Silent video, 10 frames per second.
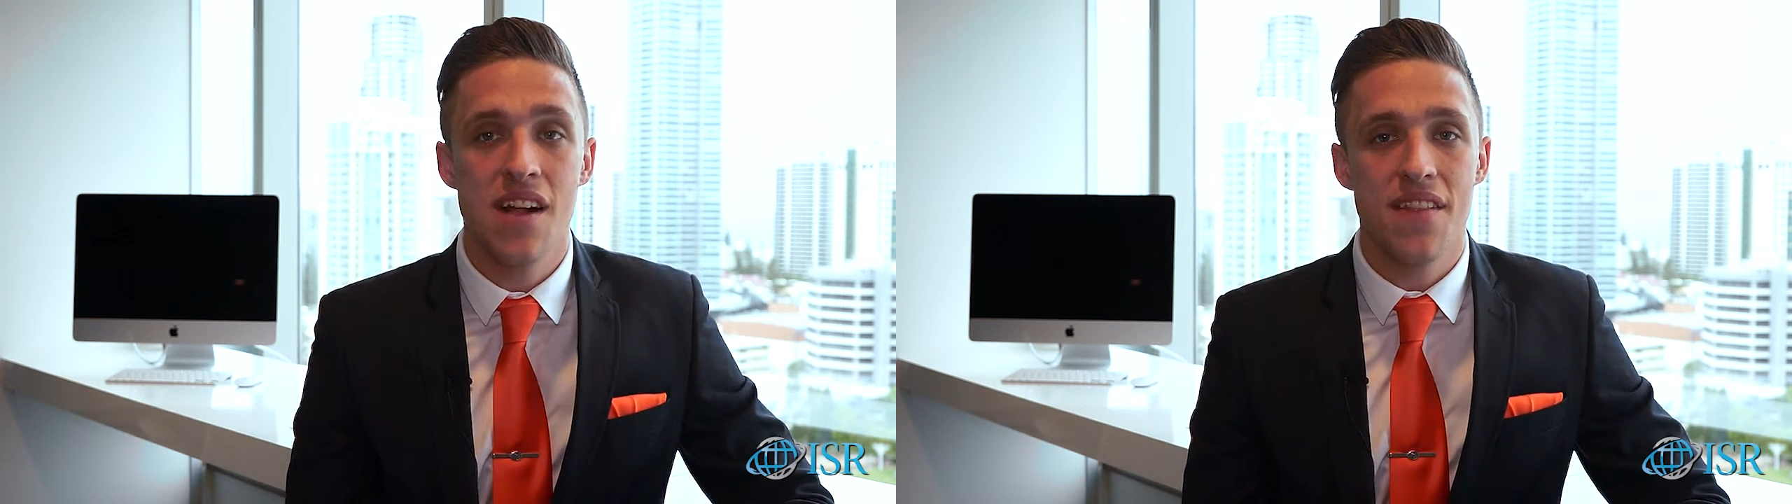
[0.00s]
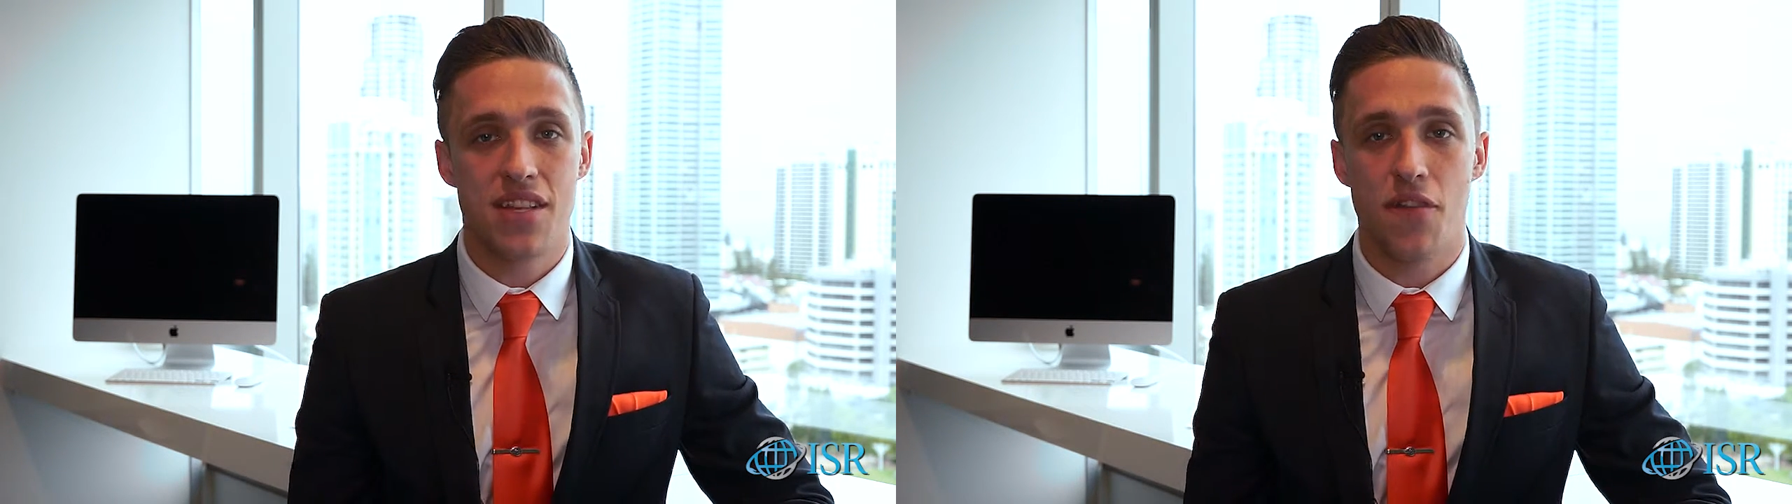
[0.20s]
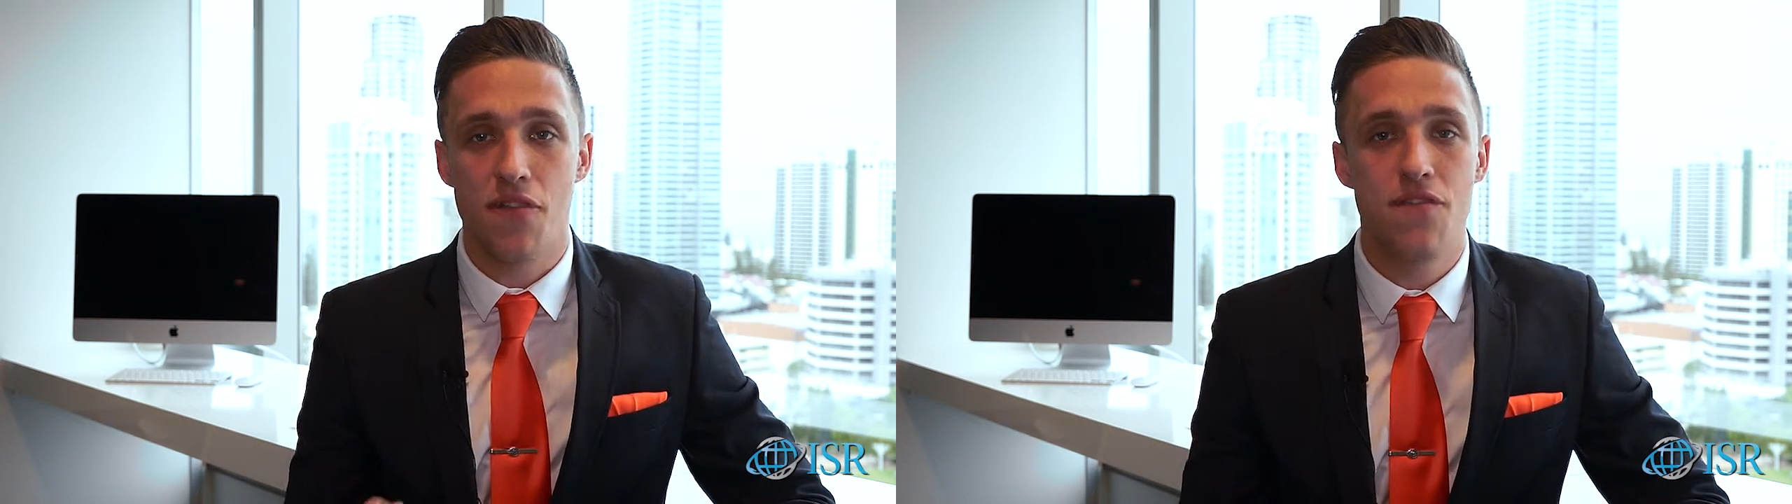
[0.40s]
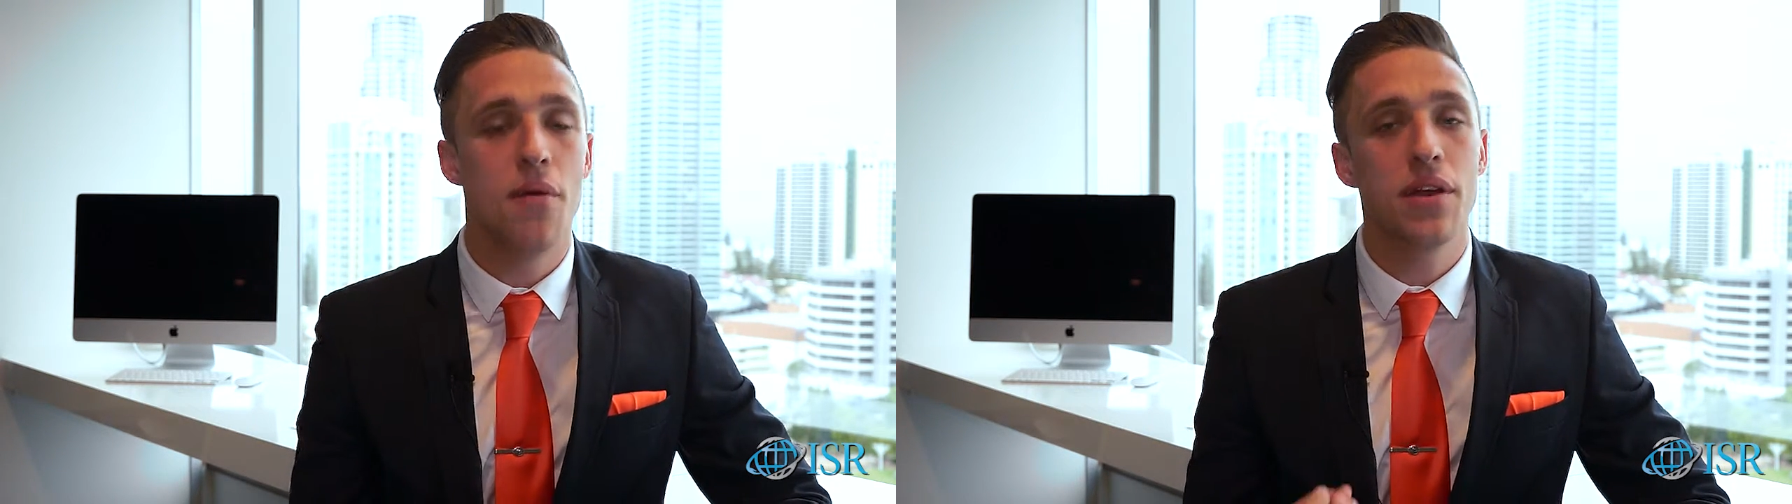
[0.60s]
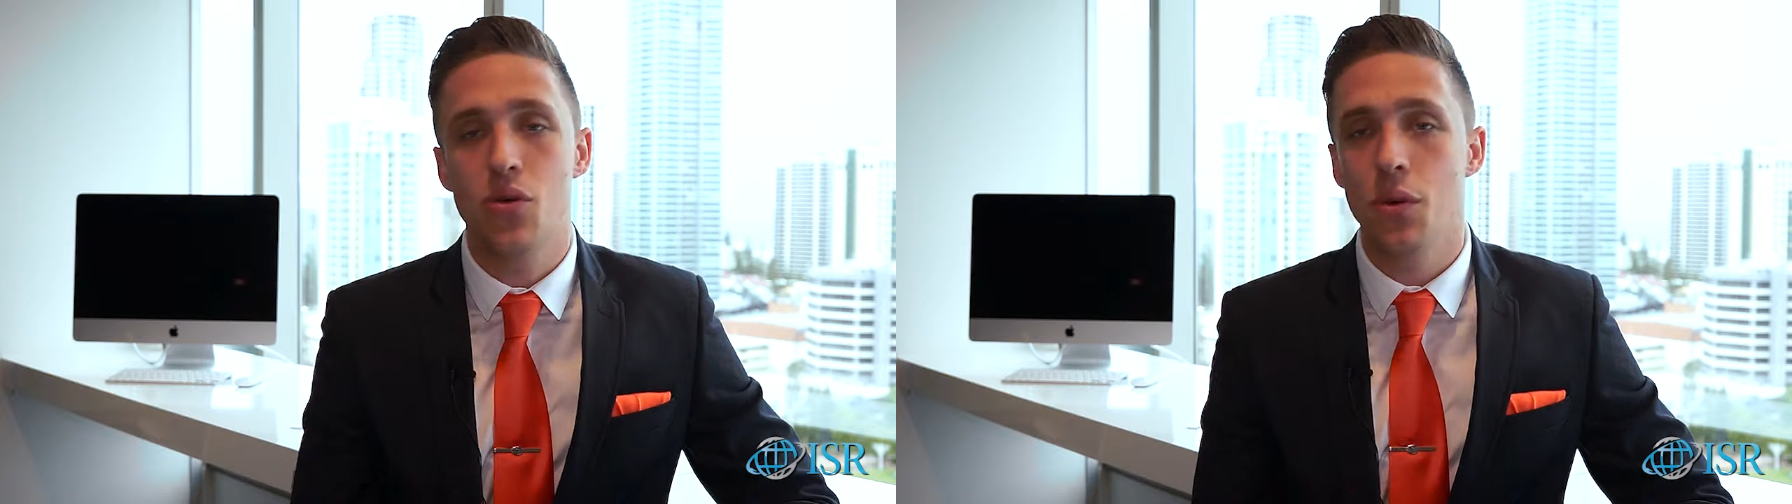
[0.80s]
there's a
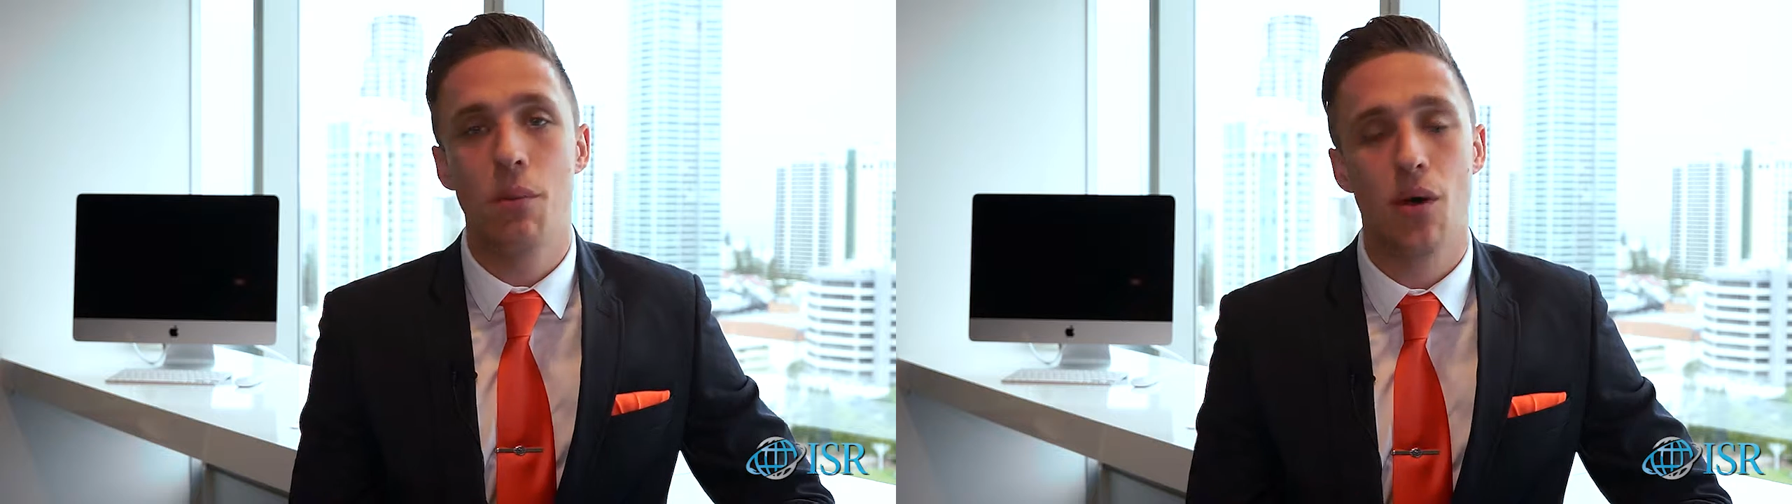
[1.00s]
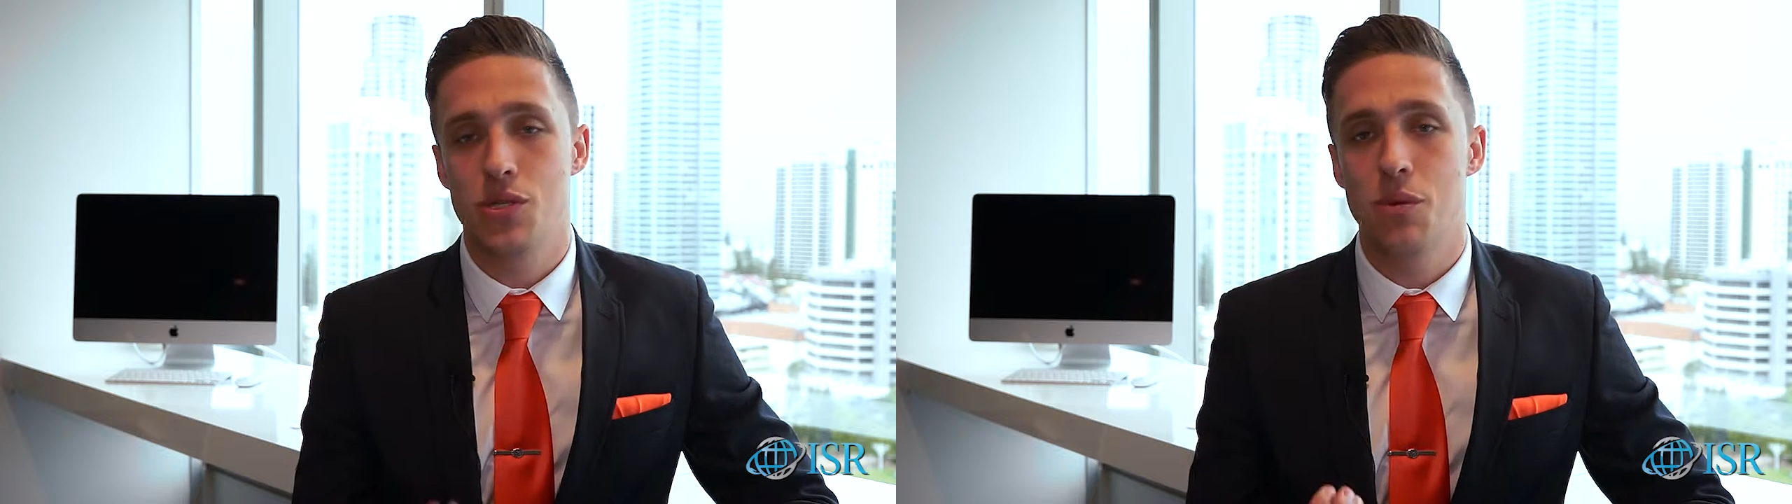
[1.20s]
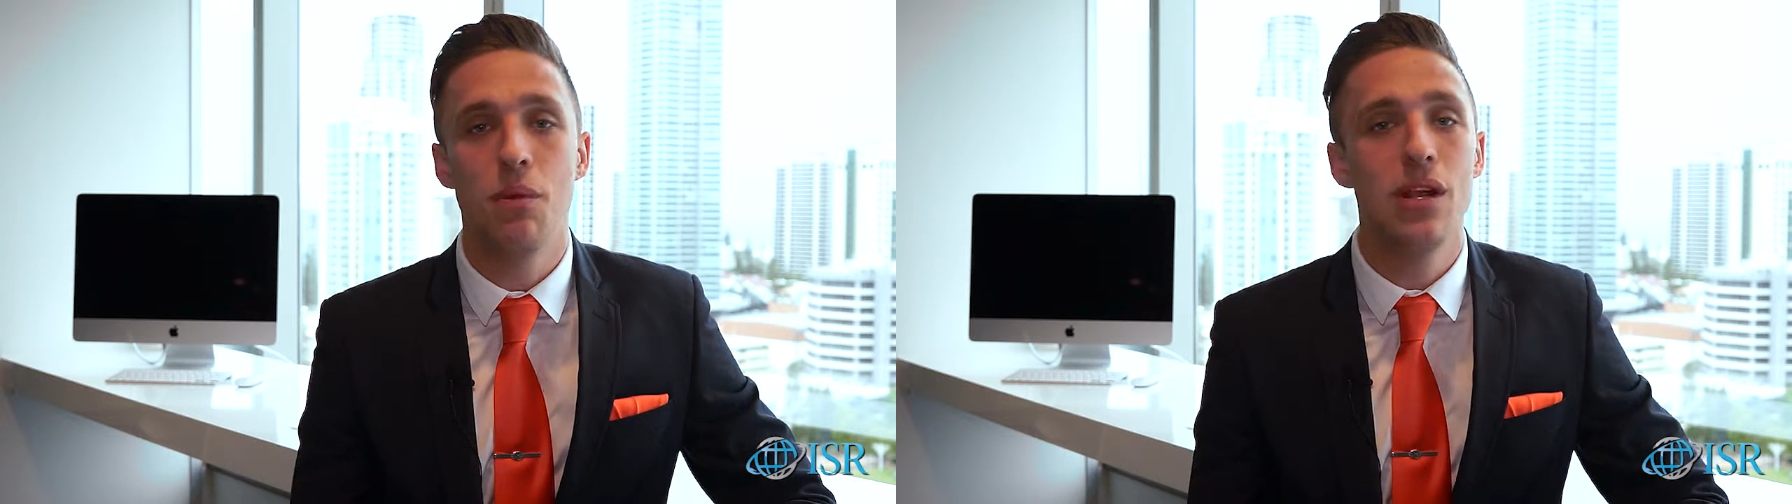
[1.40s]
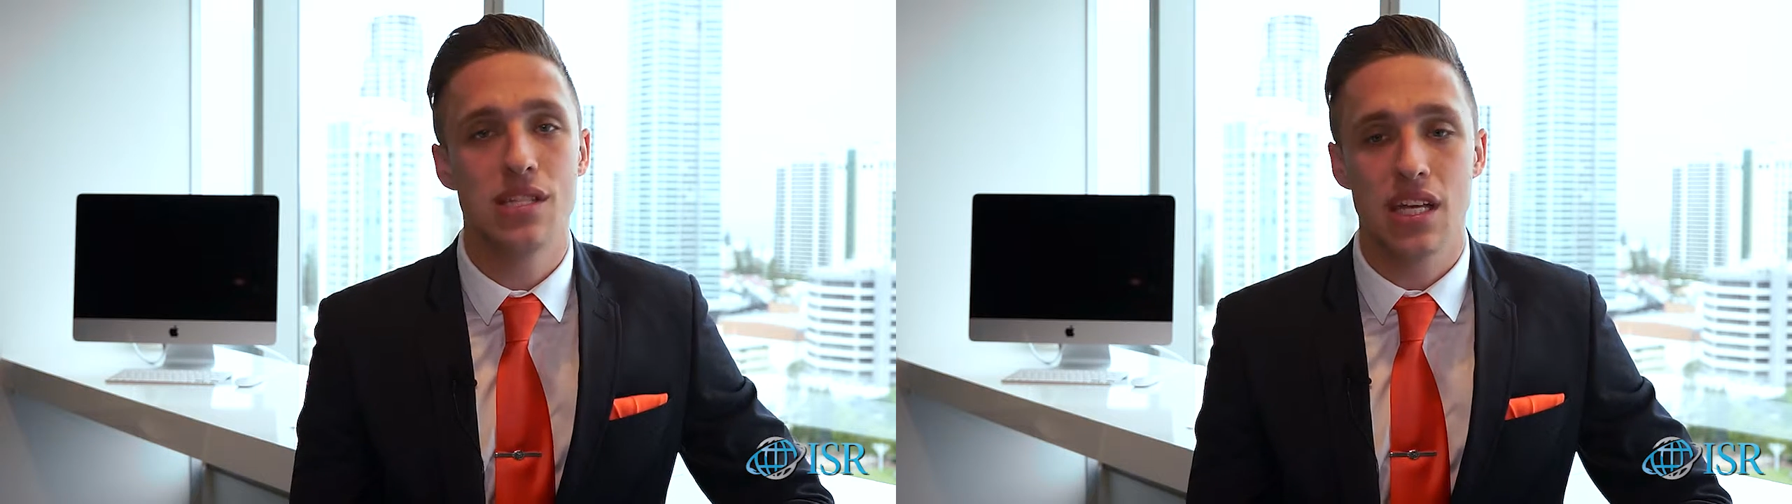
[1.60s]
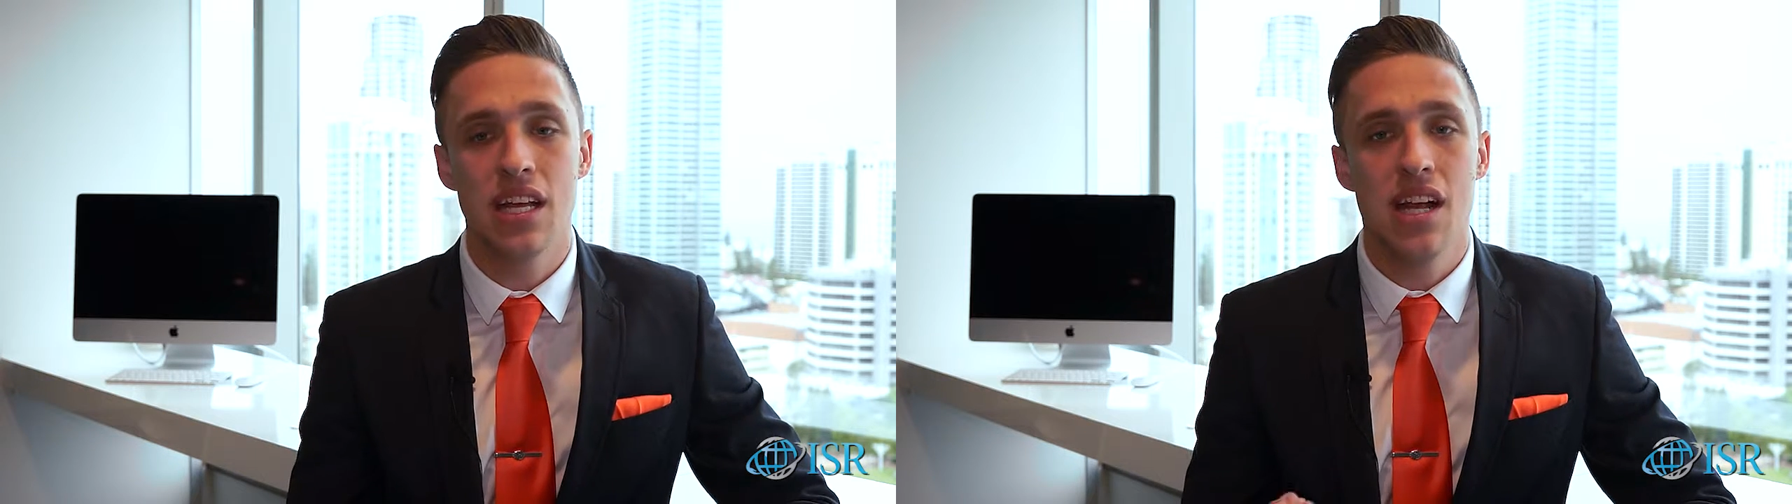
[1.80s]
very good
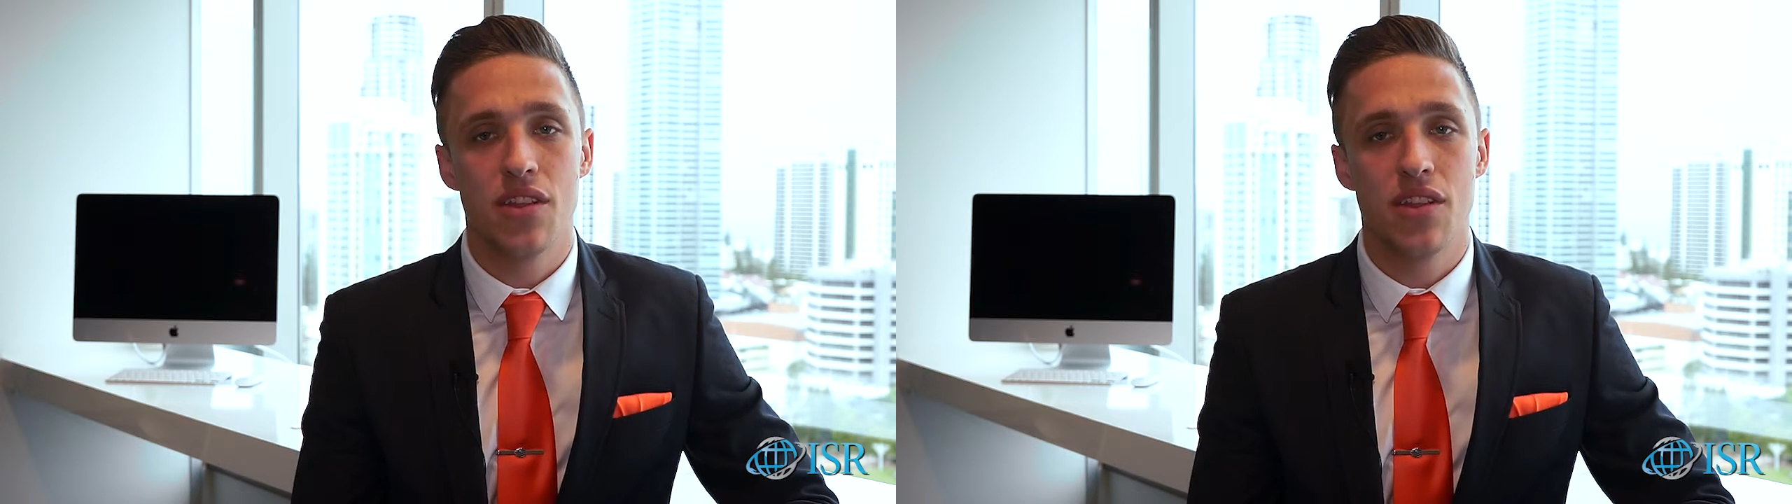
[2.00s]
possibility